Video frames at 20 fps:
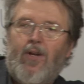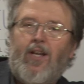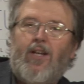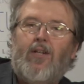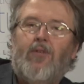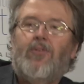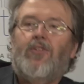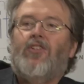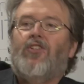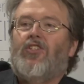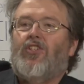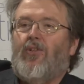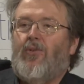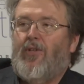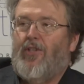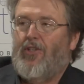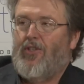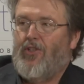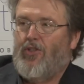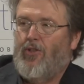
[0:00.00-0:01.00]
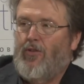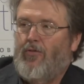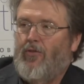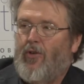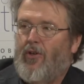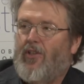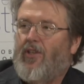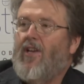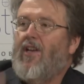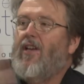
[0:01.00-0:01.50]
around, and so on and so
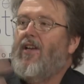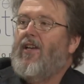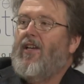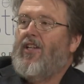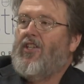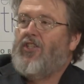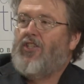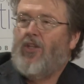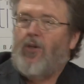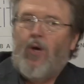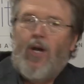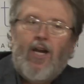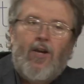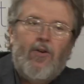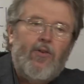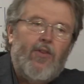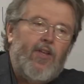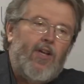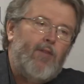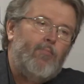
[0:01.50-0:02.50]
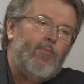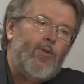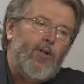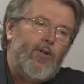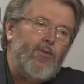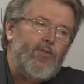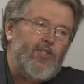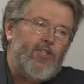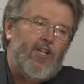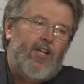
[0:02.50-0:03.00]
forth. And so out of that
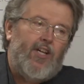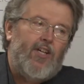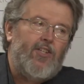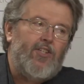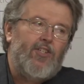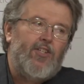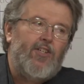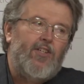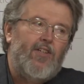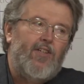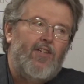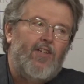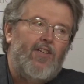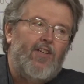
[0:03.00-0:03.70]
process,